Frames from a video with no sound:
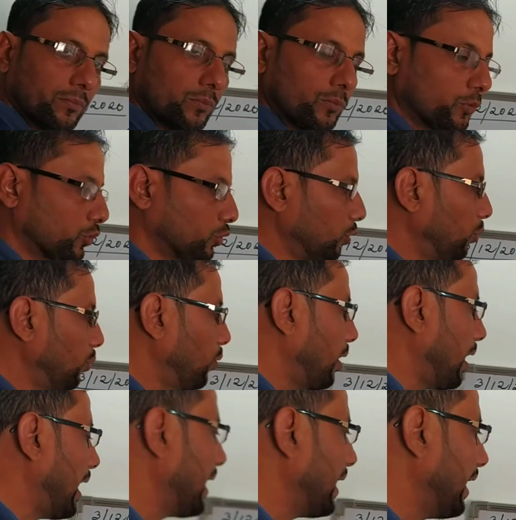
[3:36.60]
So
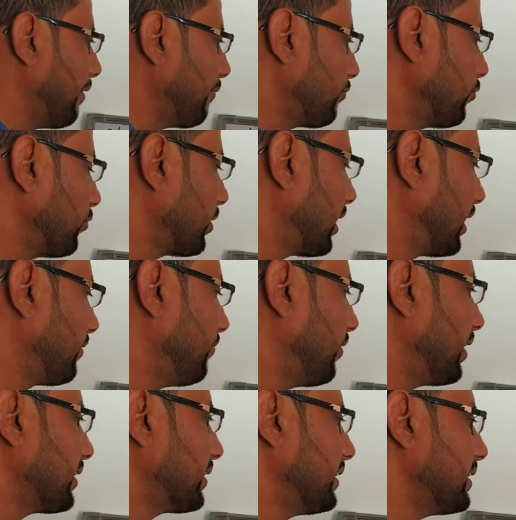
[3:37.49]
I have to
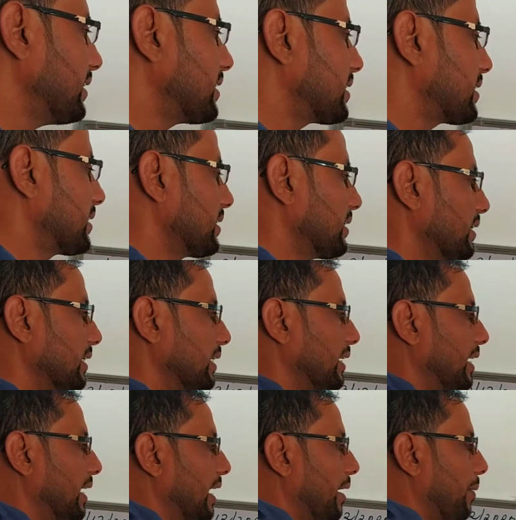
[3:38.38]
convert this
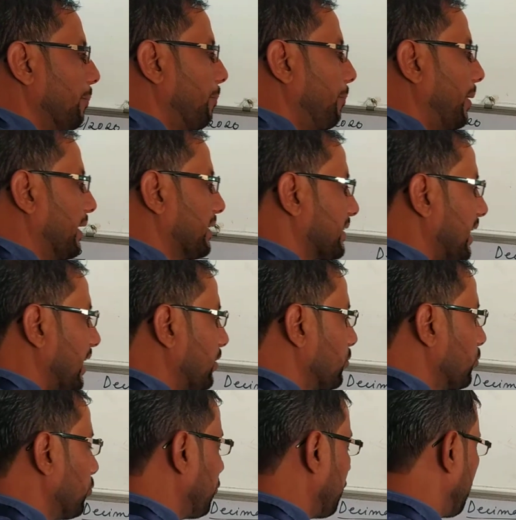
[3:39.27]
paisa
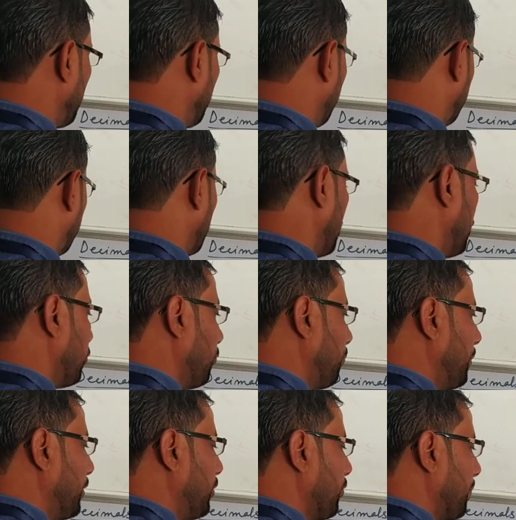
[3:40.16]
to rupee, so
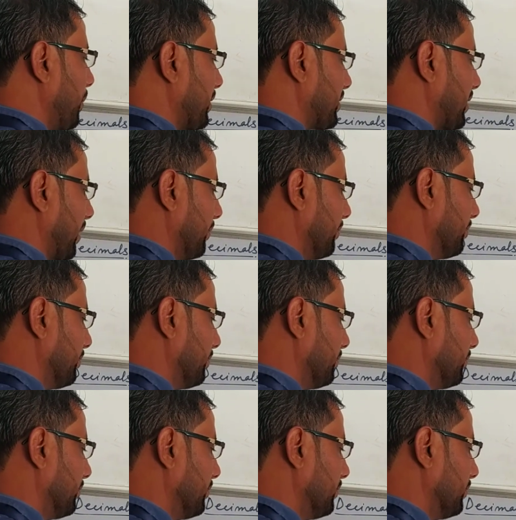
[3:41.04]
rupee to paisa.
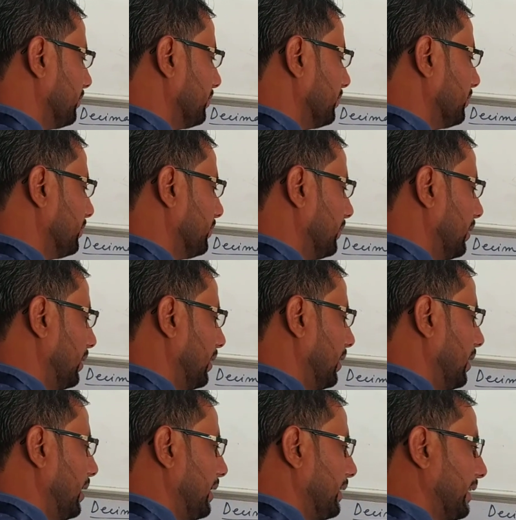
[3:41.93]

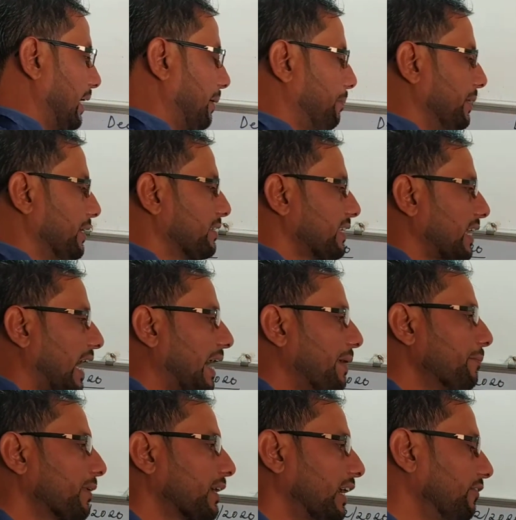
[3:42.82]
That means I
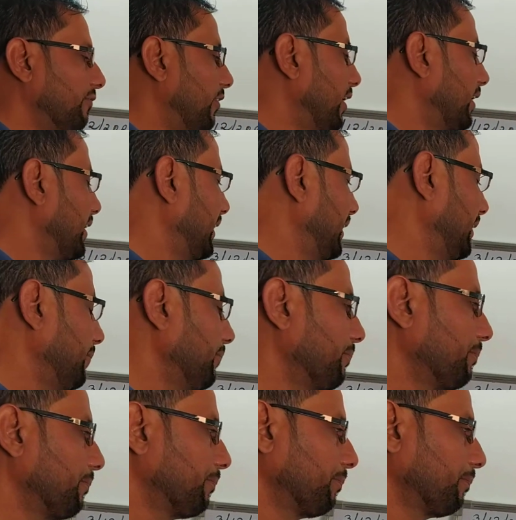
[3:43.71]
am converting,
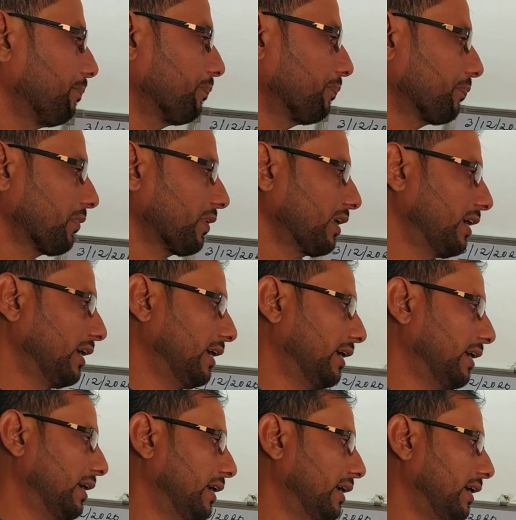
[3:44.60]

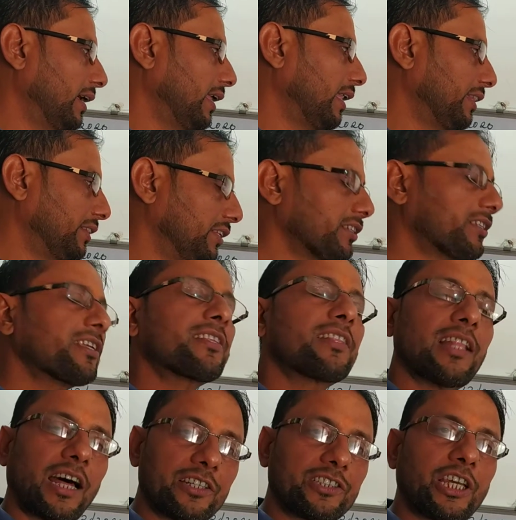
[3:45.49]
this is
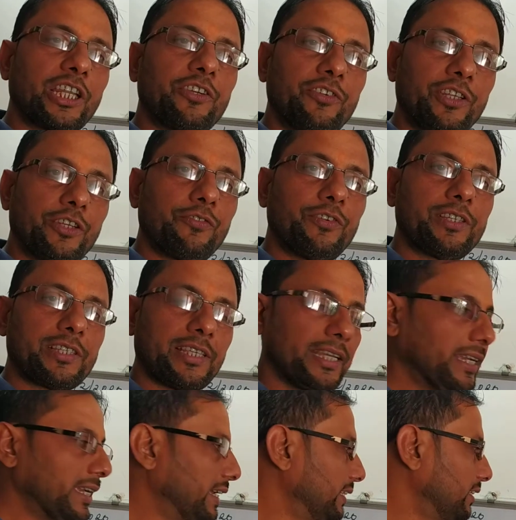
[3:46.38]
larger unit we say,
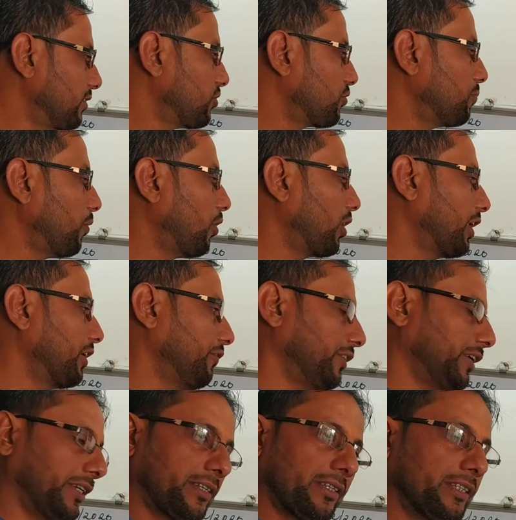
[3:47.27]
this smaller
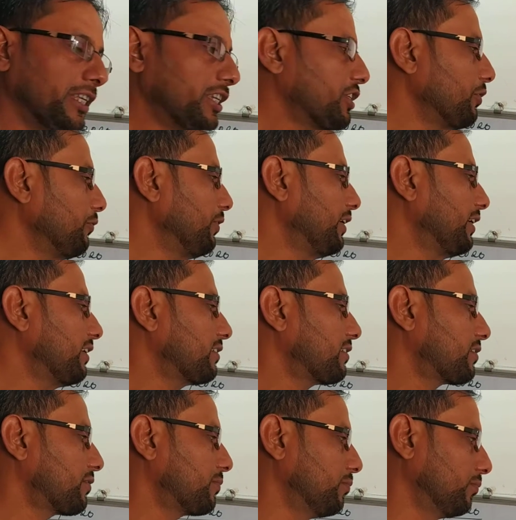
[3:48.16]
unit. This unit
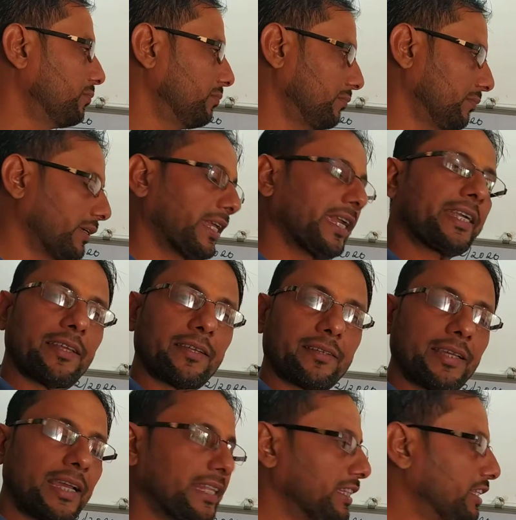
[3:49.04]
is greater
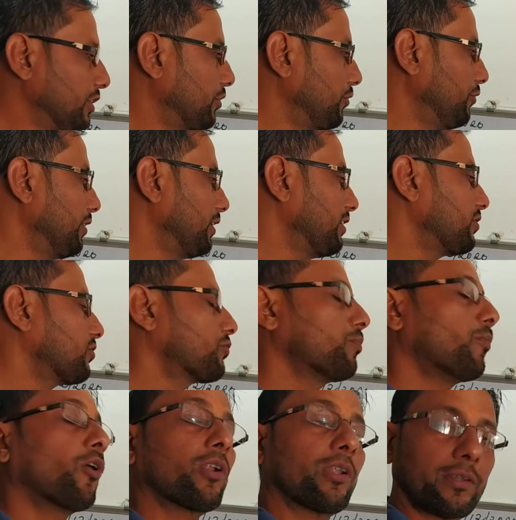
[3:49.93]
and this unit is
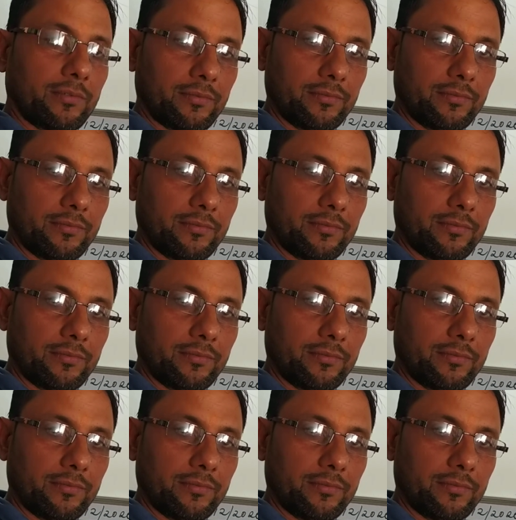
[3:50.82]
smaller.